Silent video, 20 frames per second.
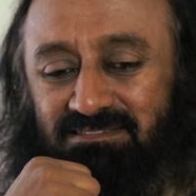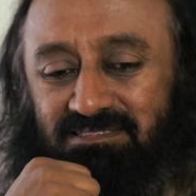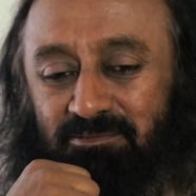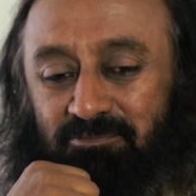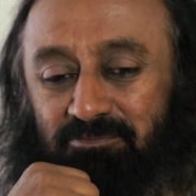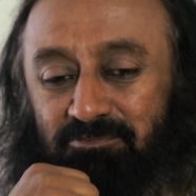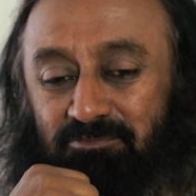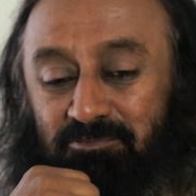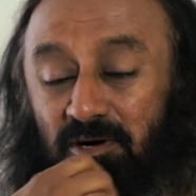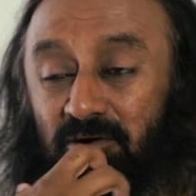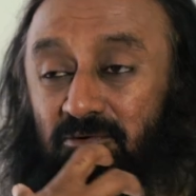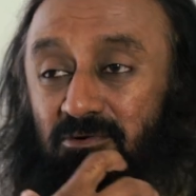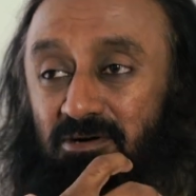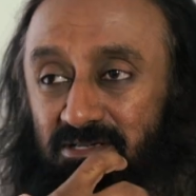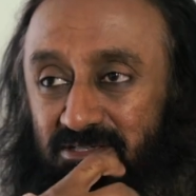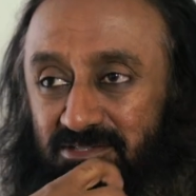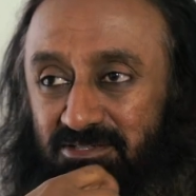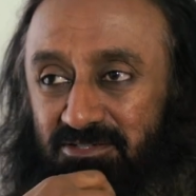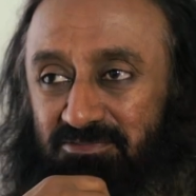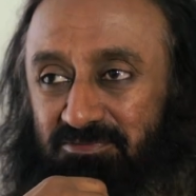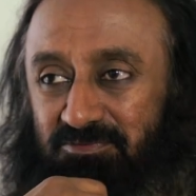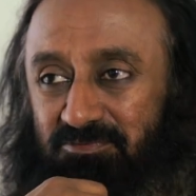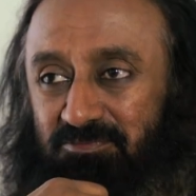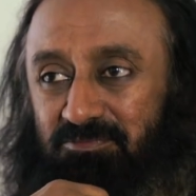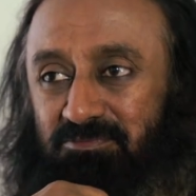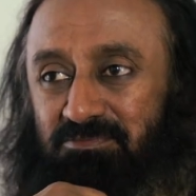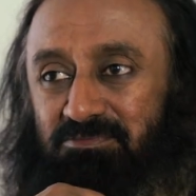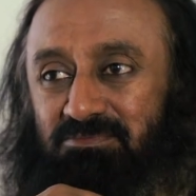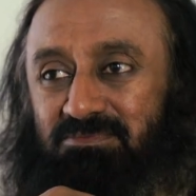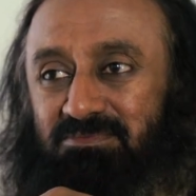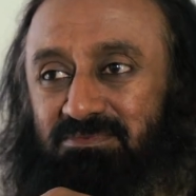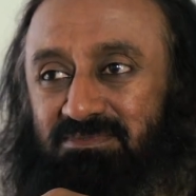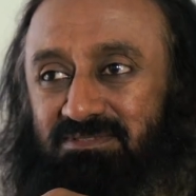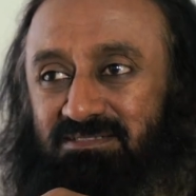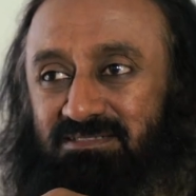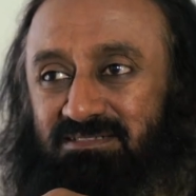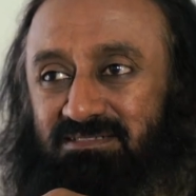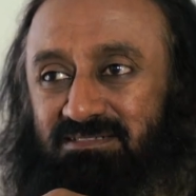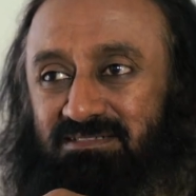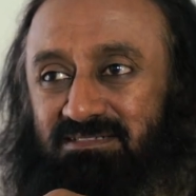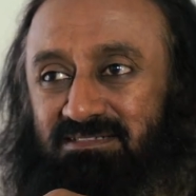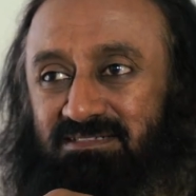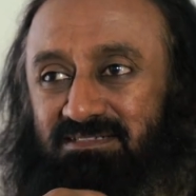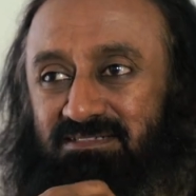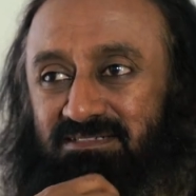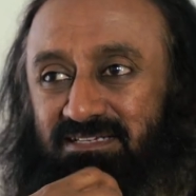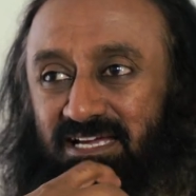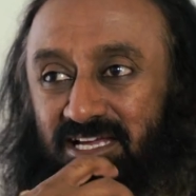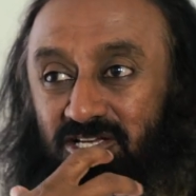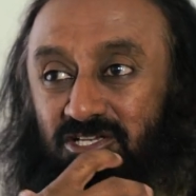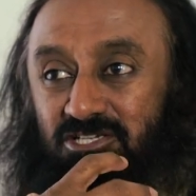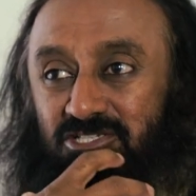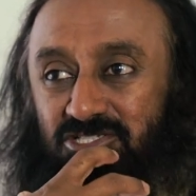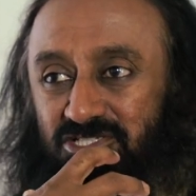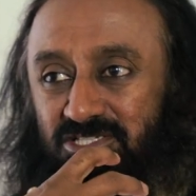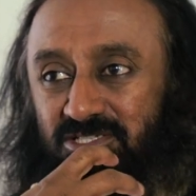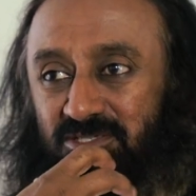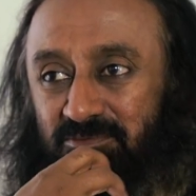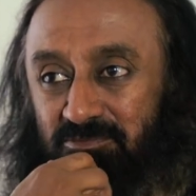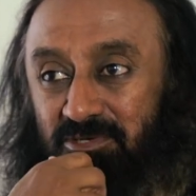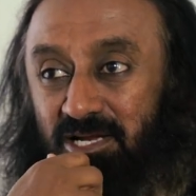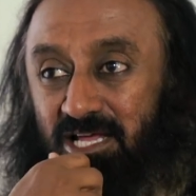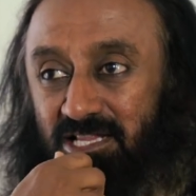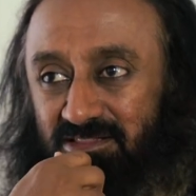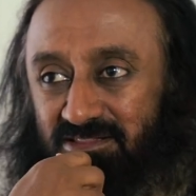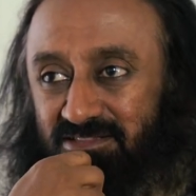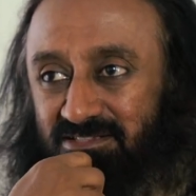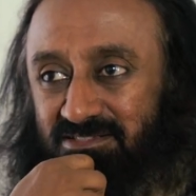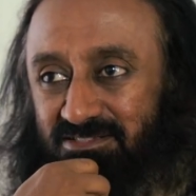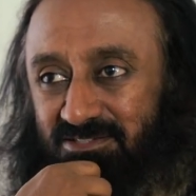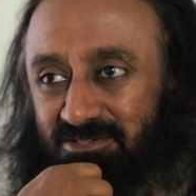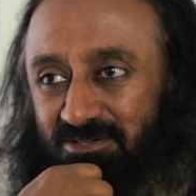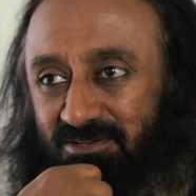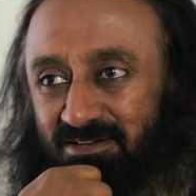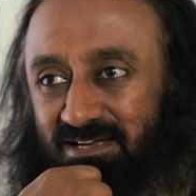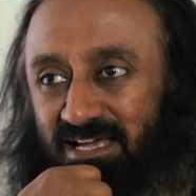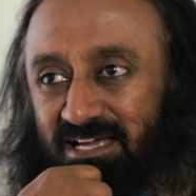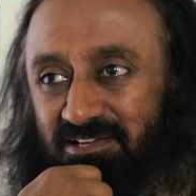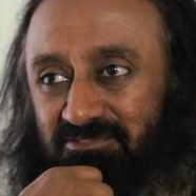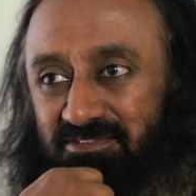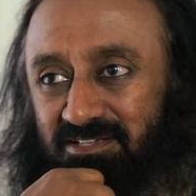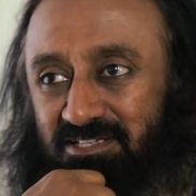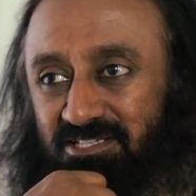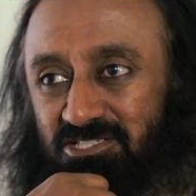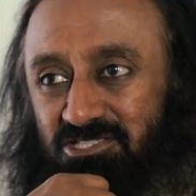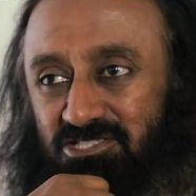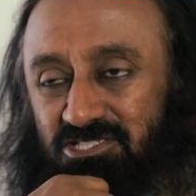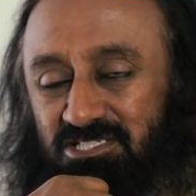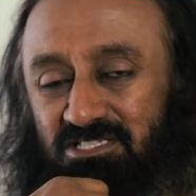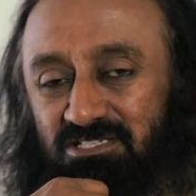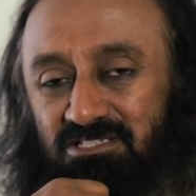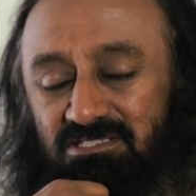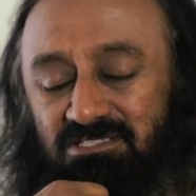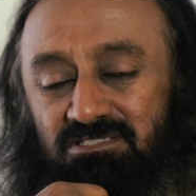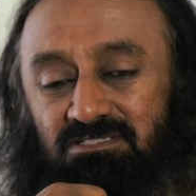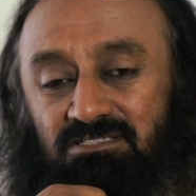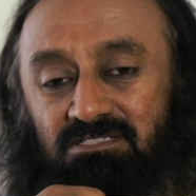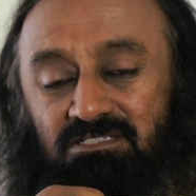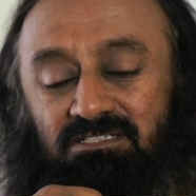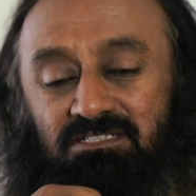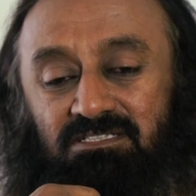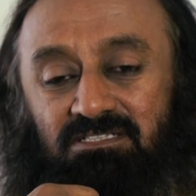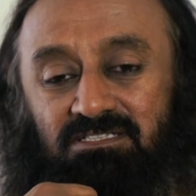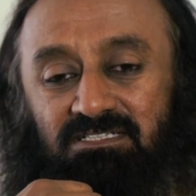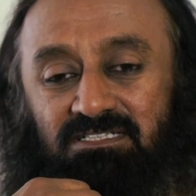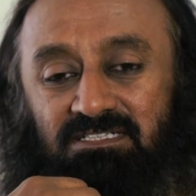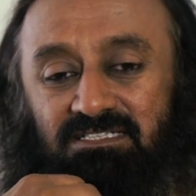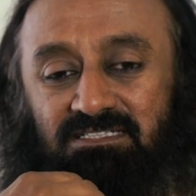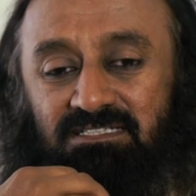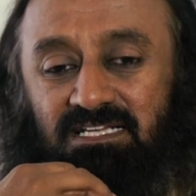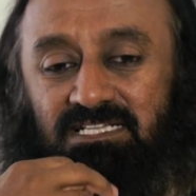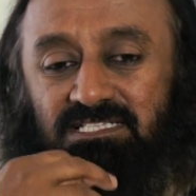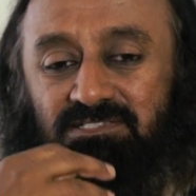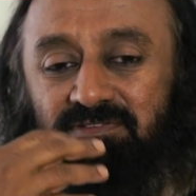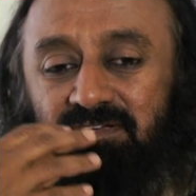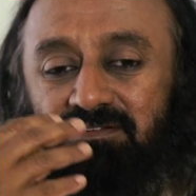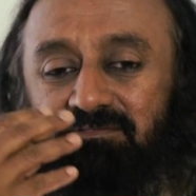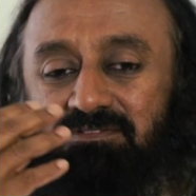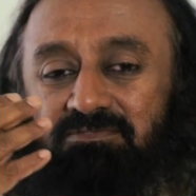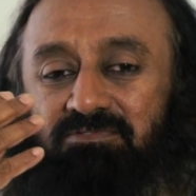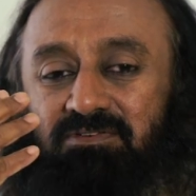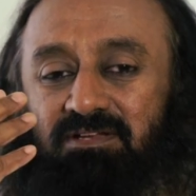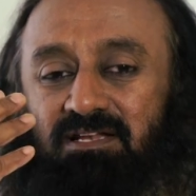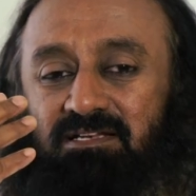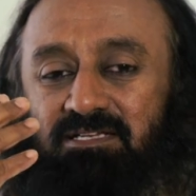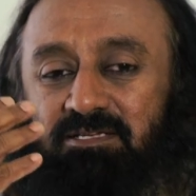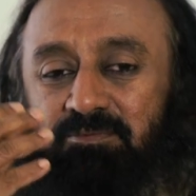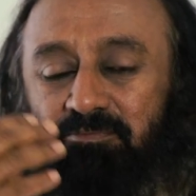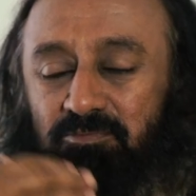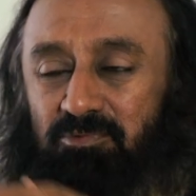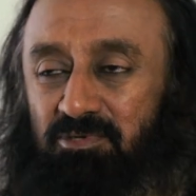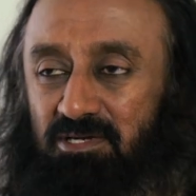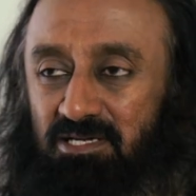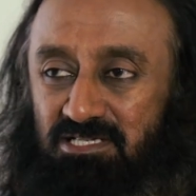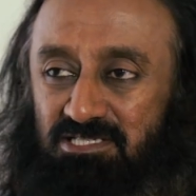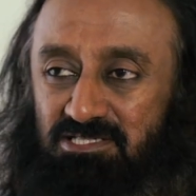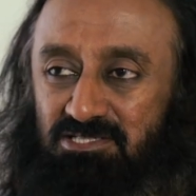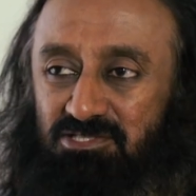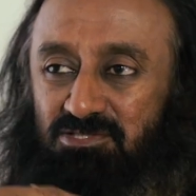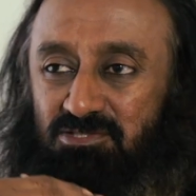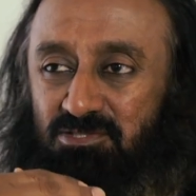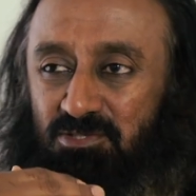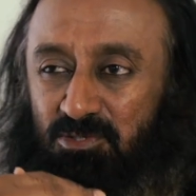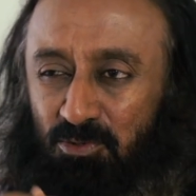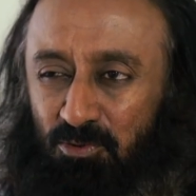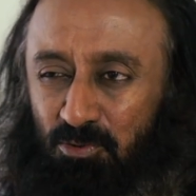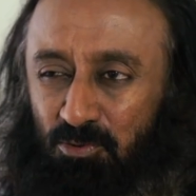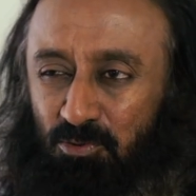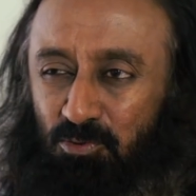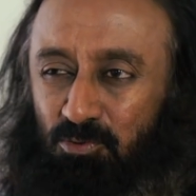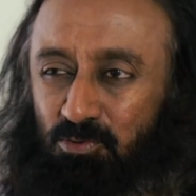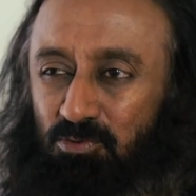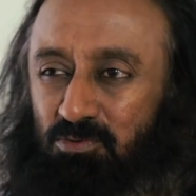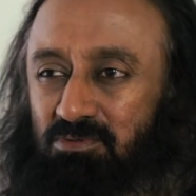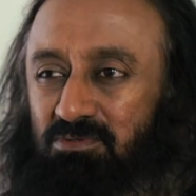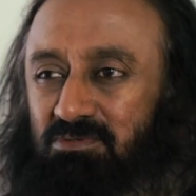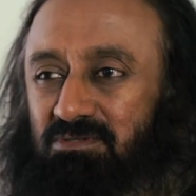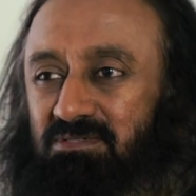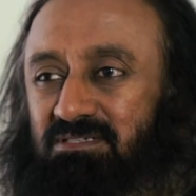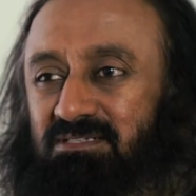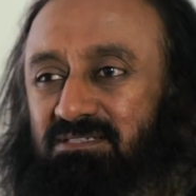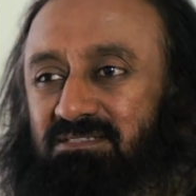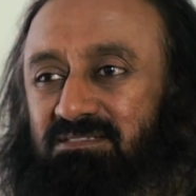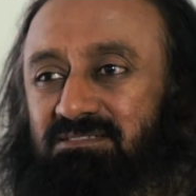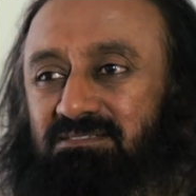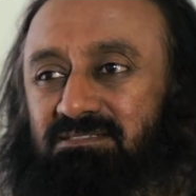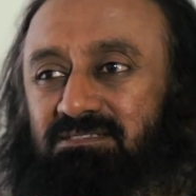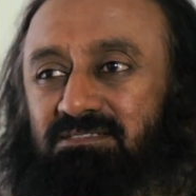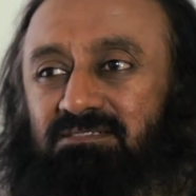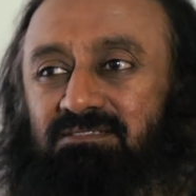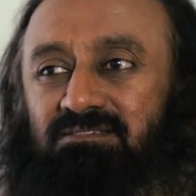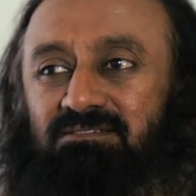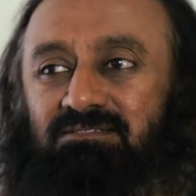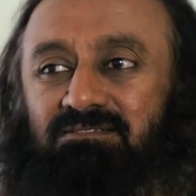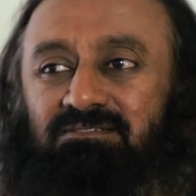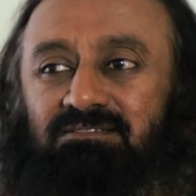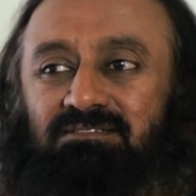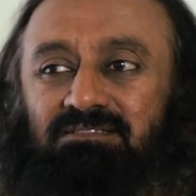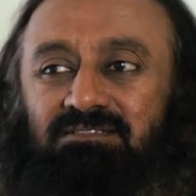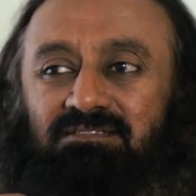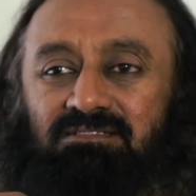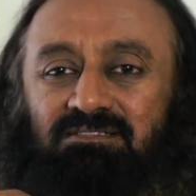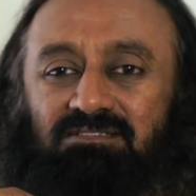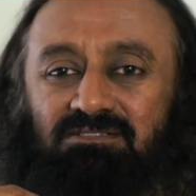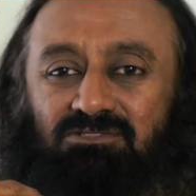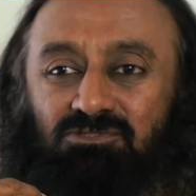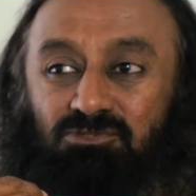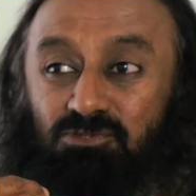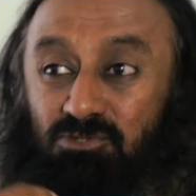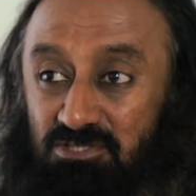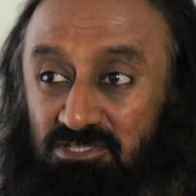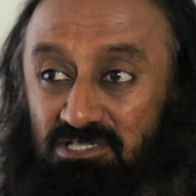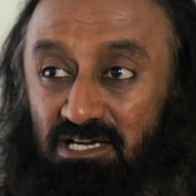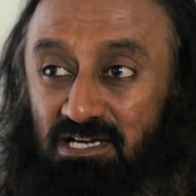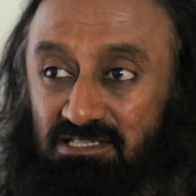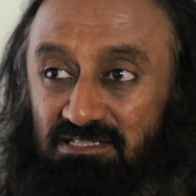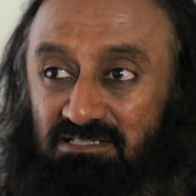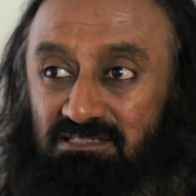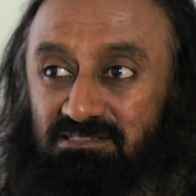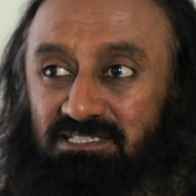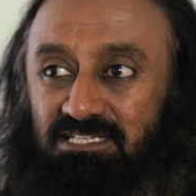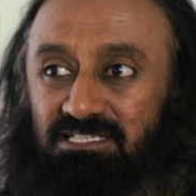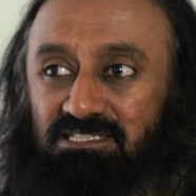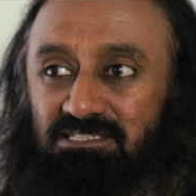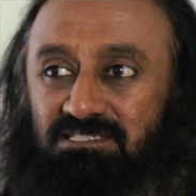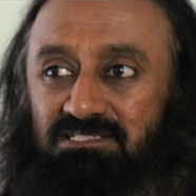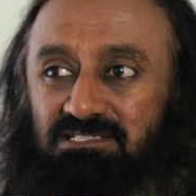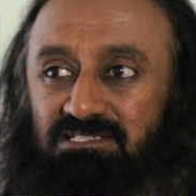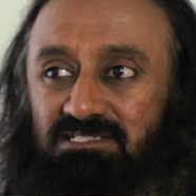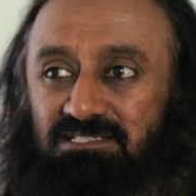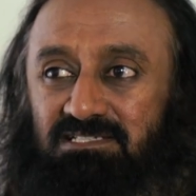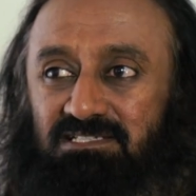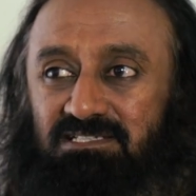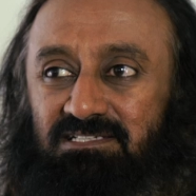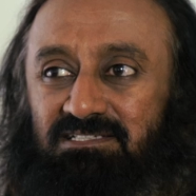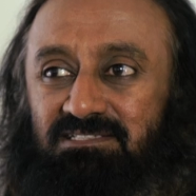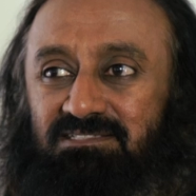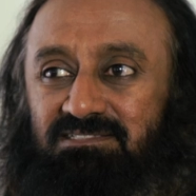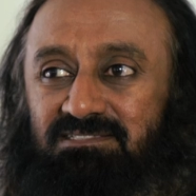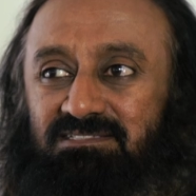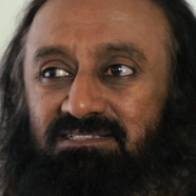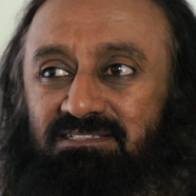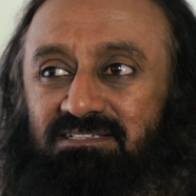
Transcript: the power of energy, a breath or life energy in us, that's when we feel depressed, low, and suicidal tendencies.